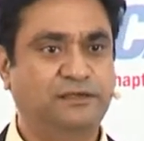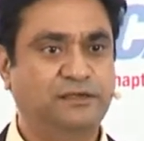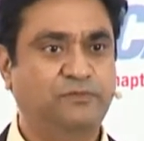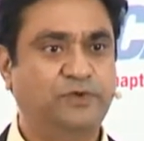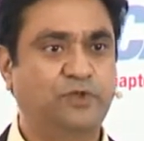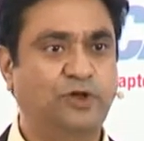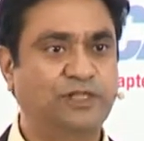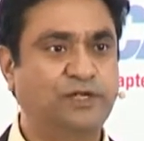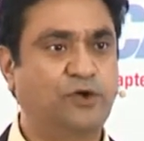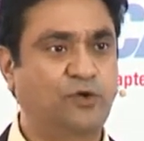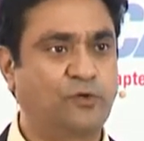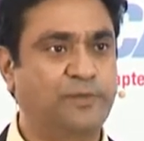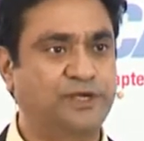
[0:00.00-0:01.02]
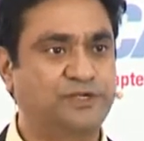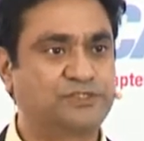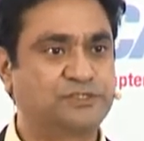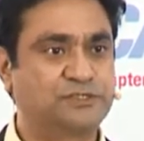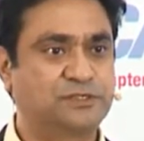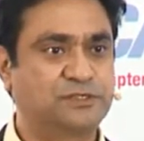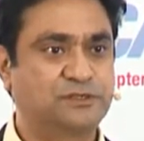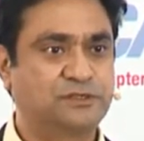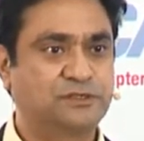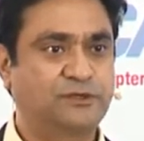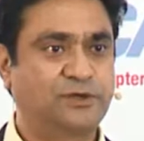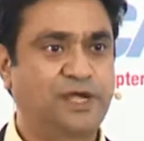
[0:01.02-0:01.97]
with all the documents
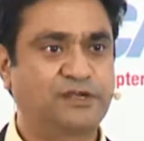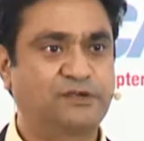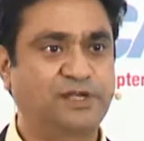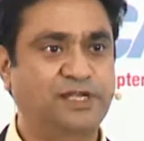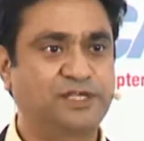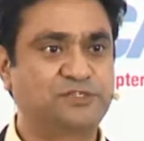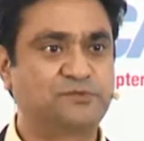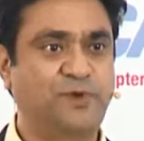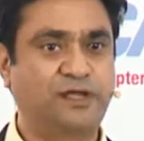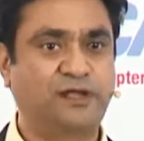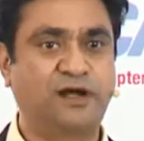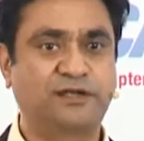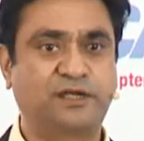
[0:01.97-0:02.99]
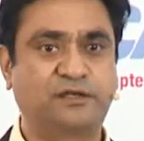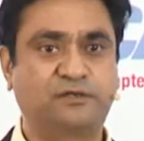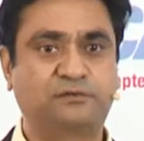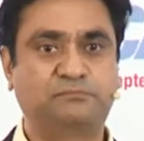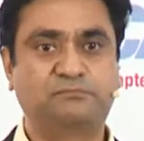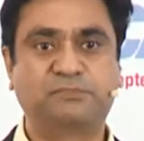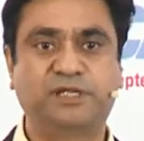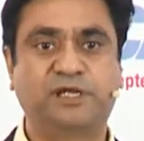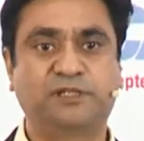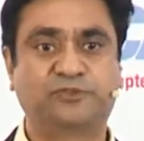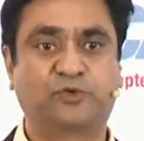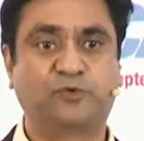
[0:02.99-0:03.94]
to get it released? Why can't it be
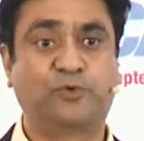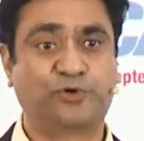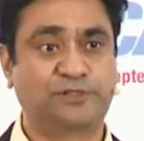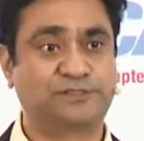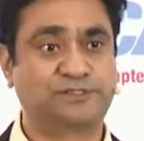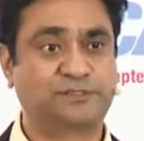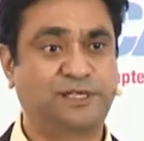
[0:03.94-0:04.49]
done through portals?